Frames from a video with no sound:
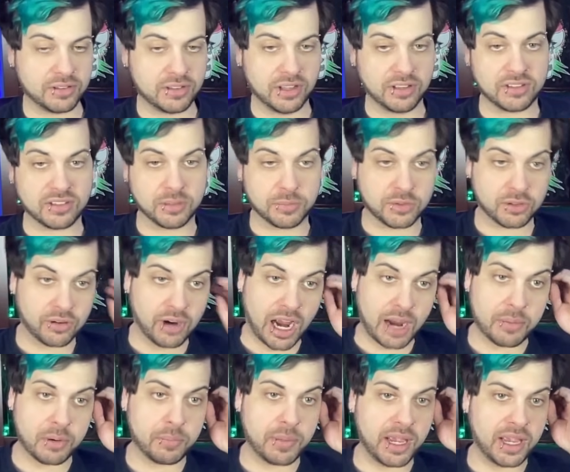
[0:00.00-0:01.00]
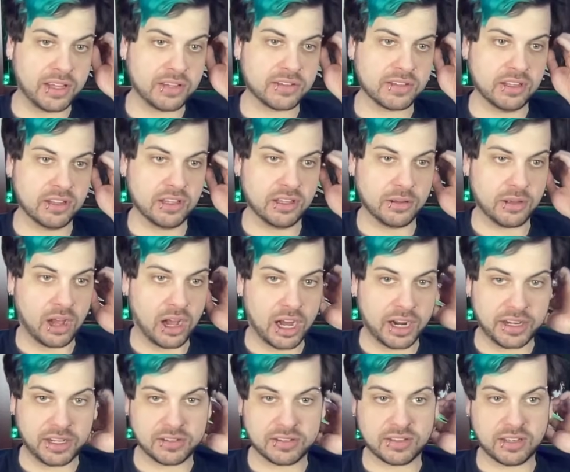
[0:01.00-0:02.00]
subscriber base and the
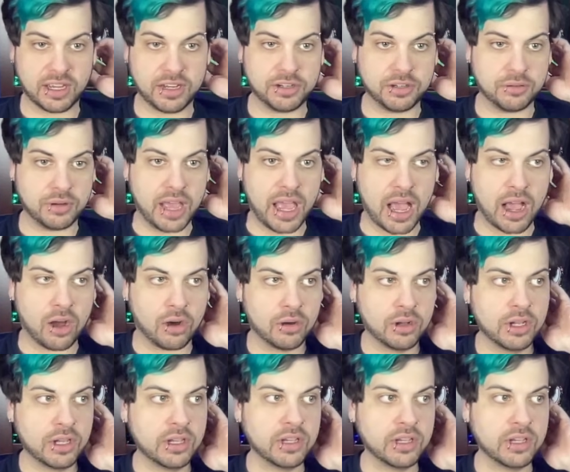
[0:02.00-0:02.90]
audience that I do now.